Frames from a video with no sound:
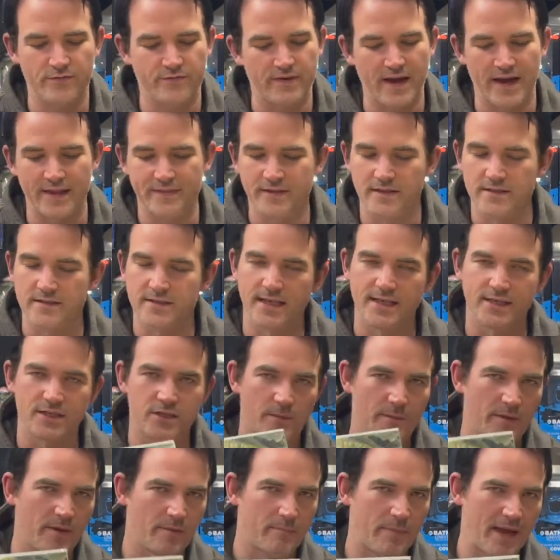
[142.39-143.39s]
Fantasy, some
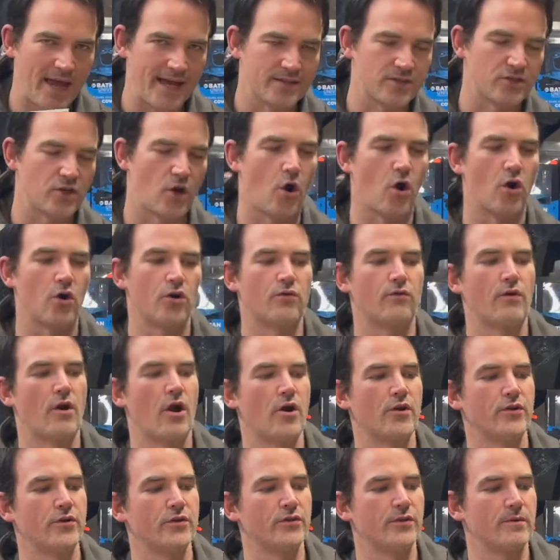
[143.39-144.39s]
of the best art
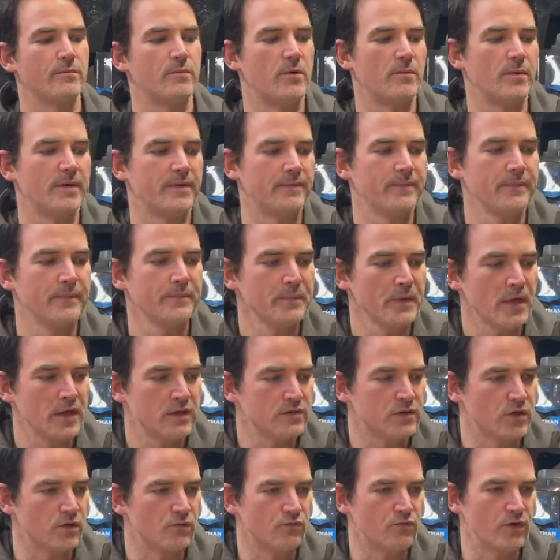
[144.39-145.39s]
around at the moment.
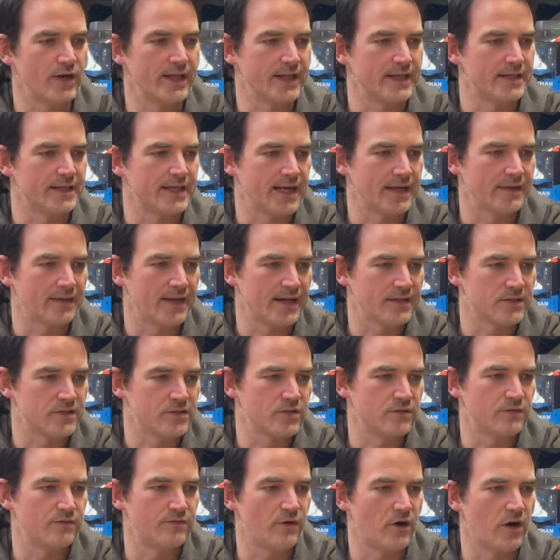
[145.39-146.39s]
So really digging that
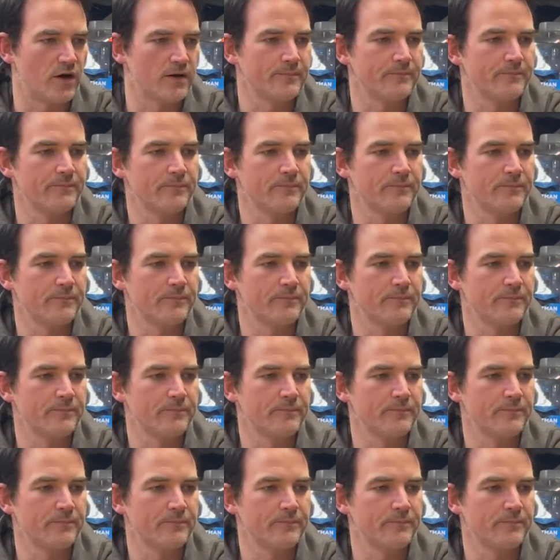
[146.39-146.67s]
so far.